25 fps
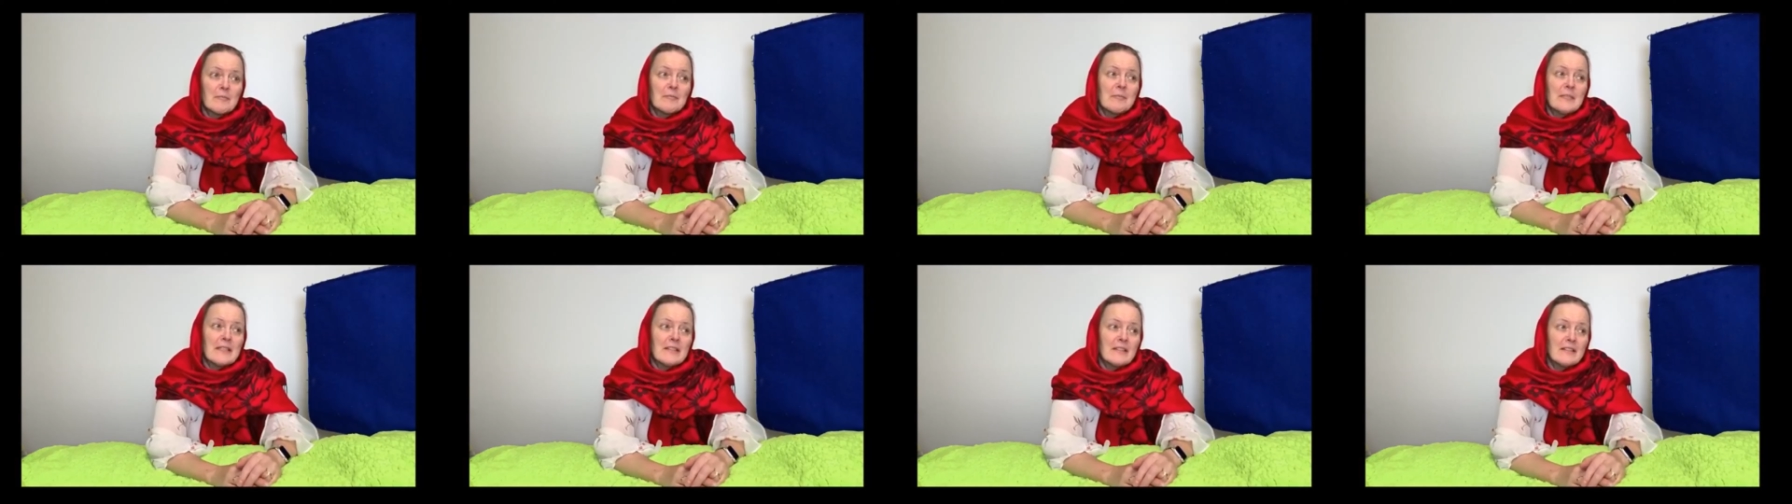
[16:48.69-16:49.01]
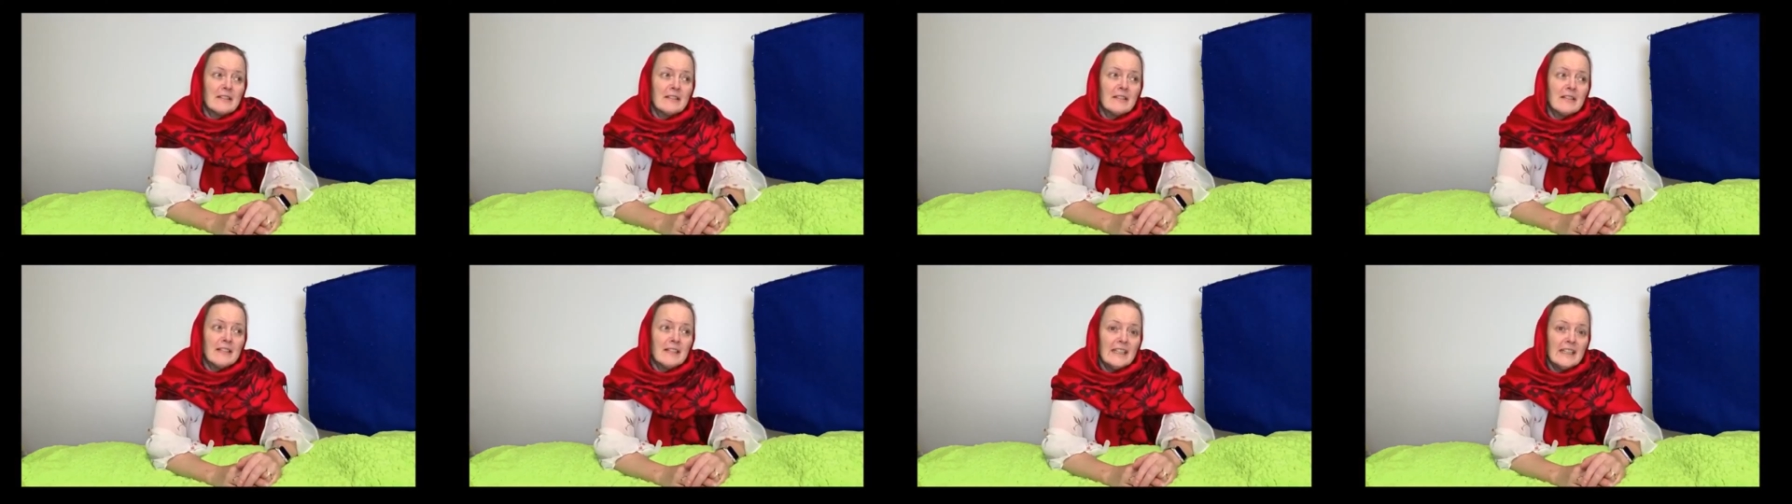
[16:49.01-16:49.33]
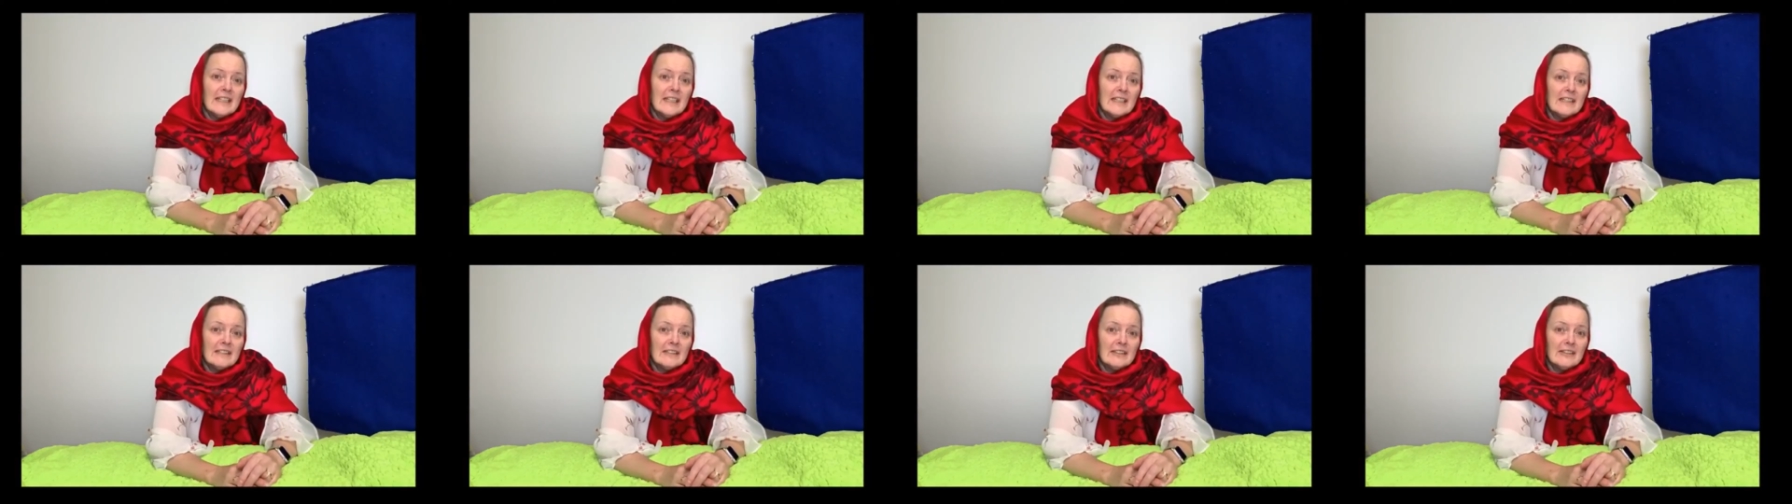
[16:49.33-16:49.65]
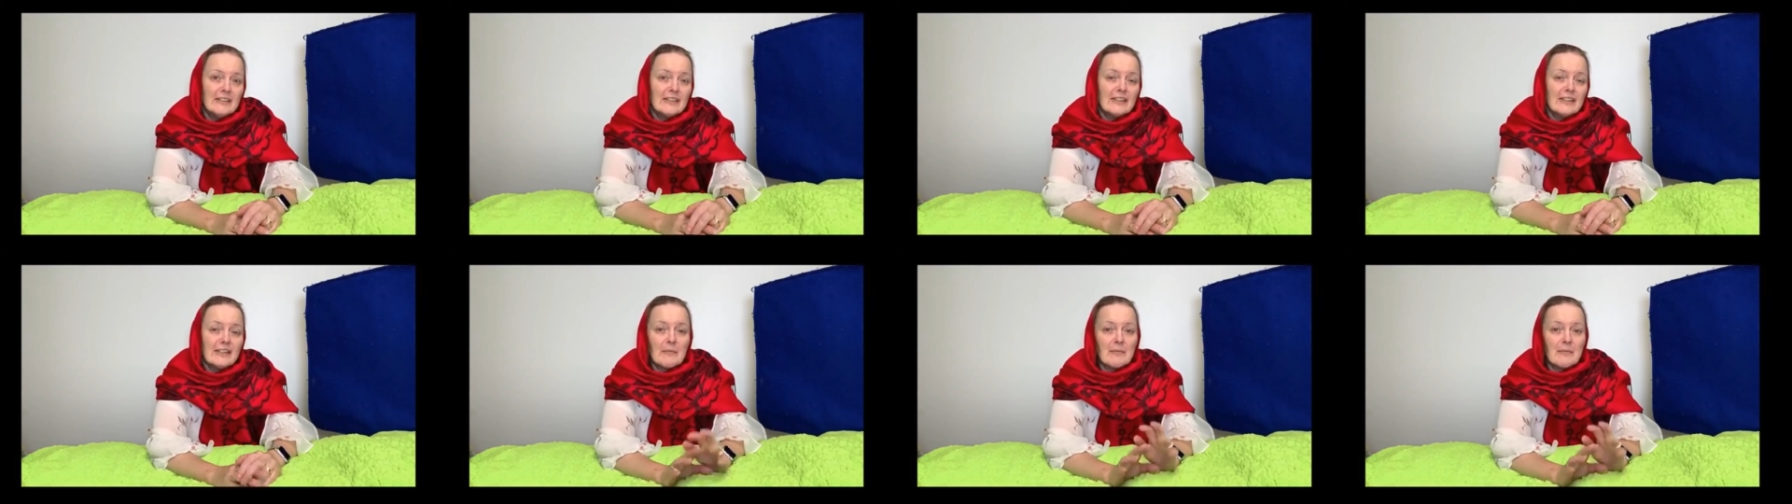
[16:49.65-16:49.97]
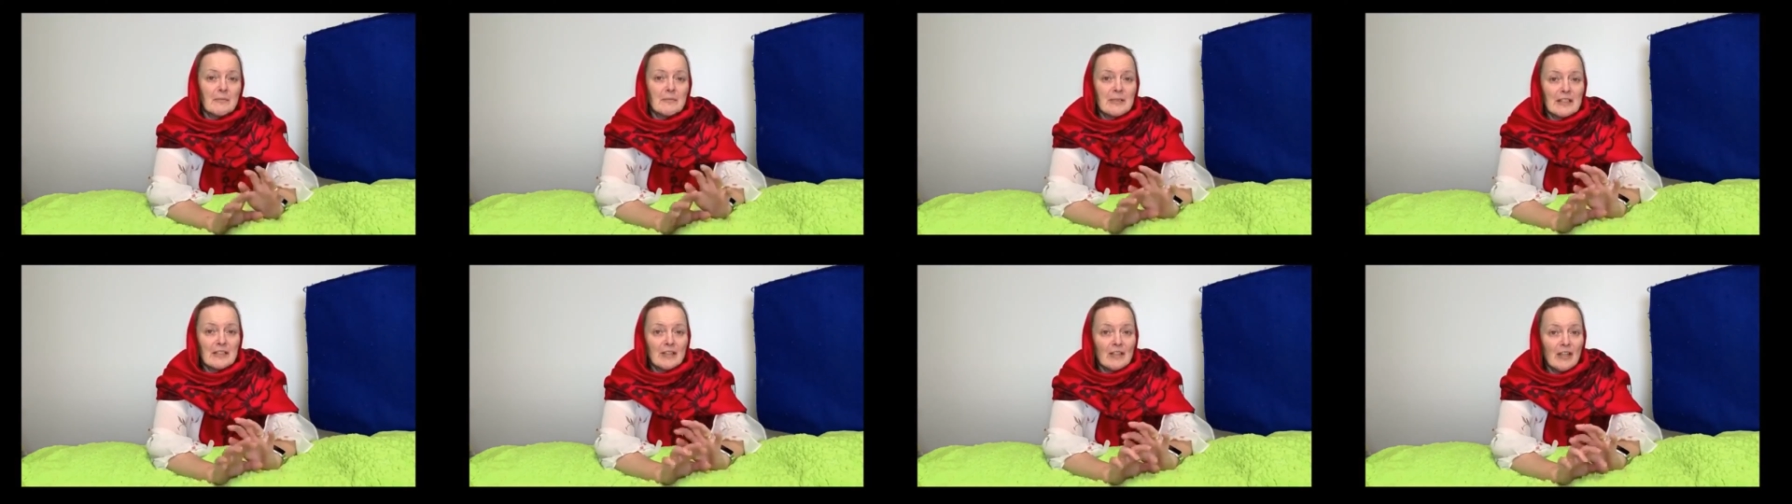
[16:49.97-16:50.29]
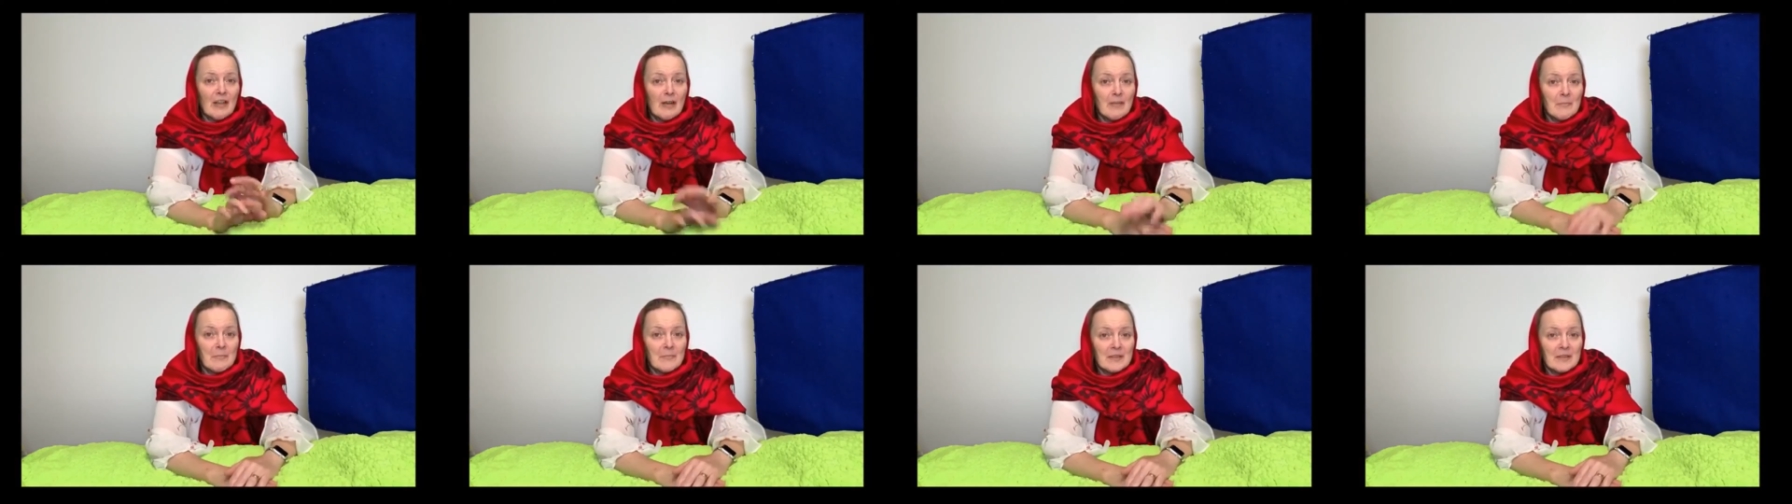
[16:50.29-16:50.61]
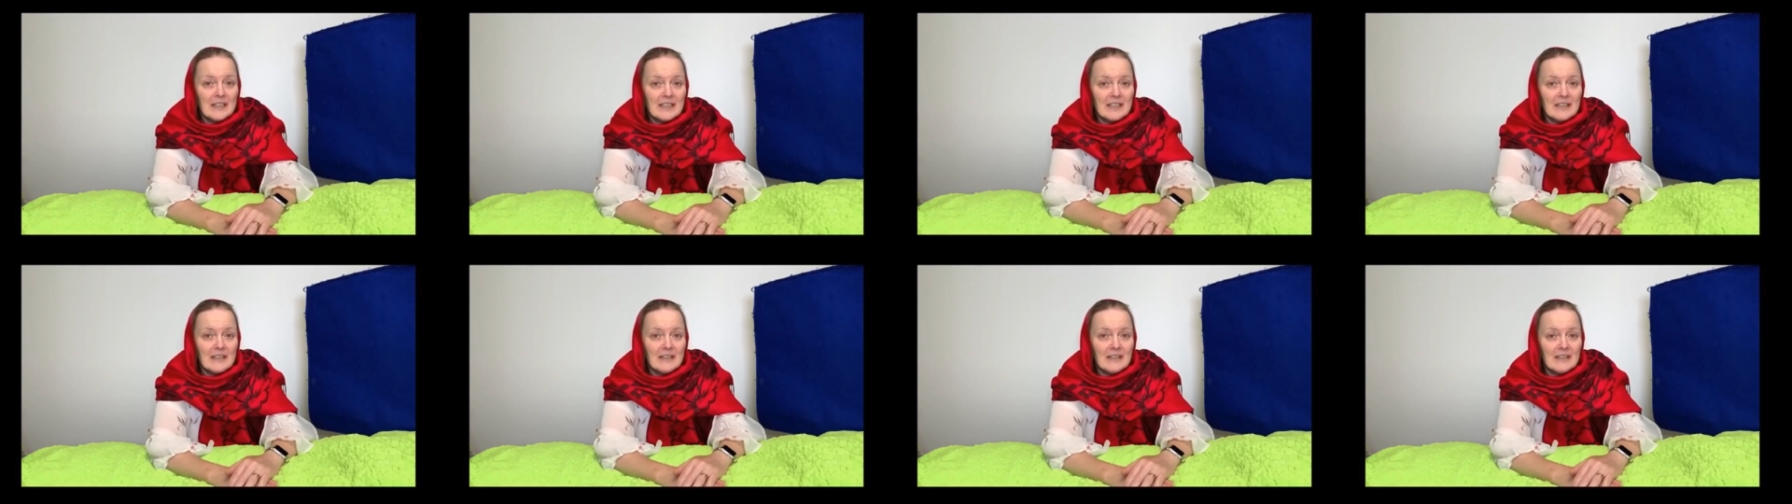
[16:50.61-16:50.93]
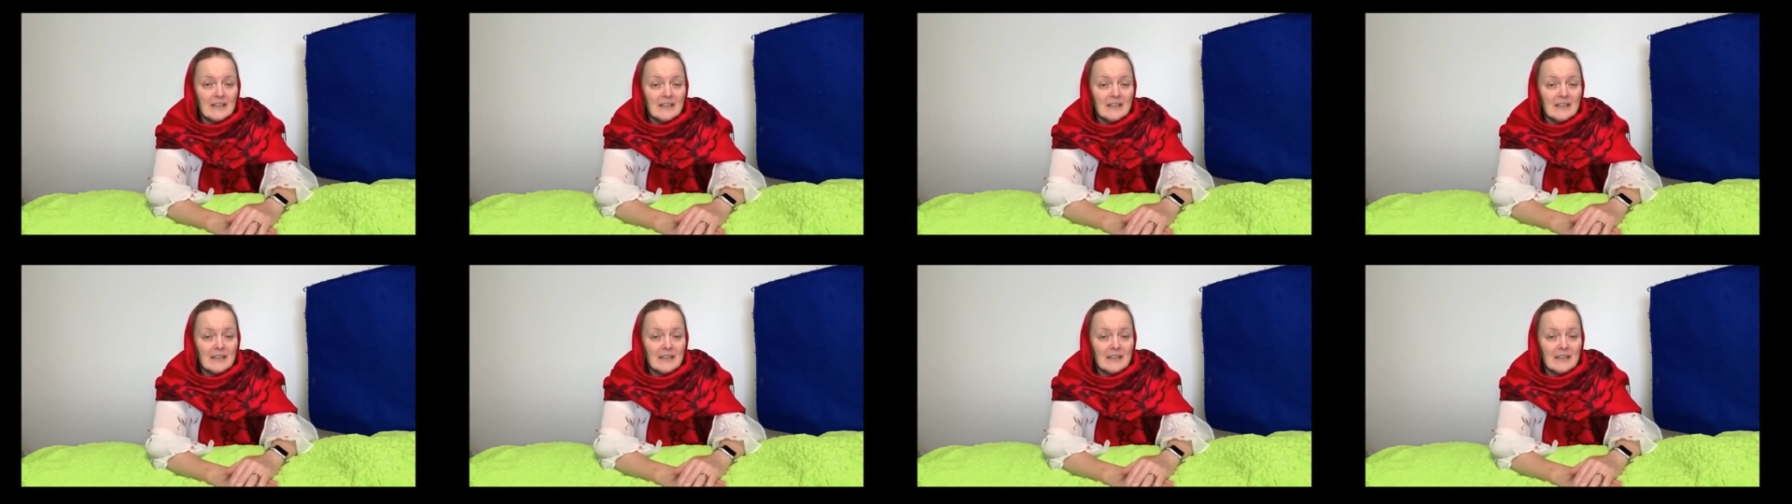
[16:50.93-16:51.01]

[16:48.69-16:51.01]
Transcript: clean, you kept me company.